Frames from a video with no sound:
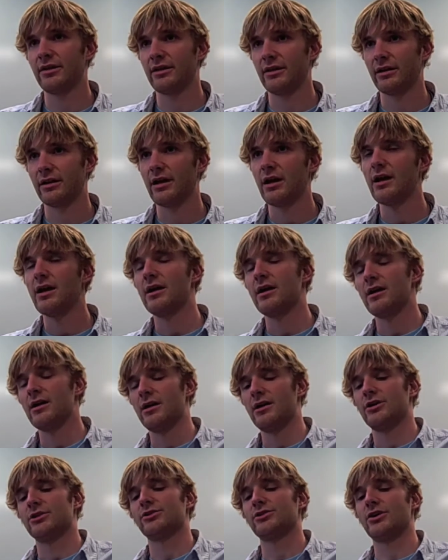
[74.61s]
everything. Mm
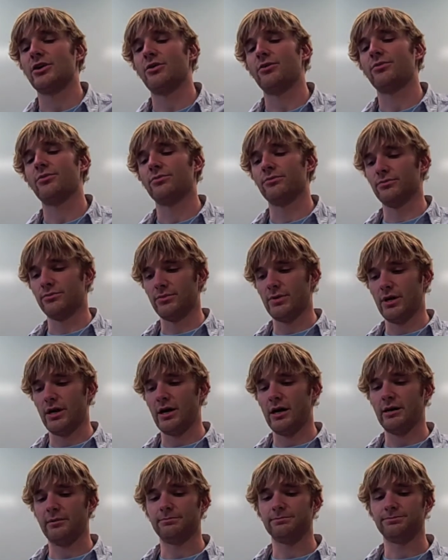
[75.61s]
-hmm. So
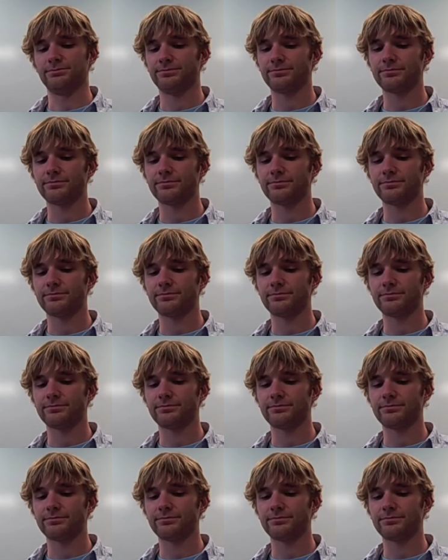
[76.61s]
um,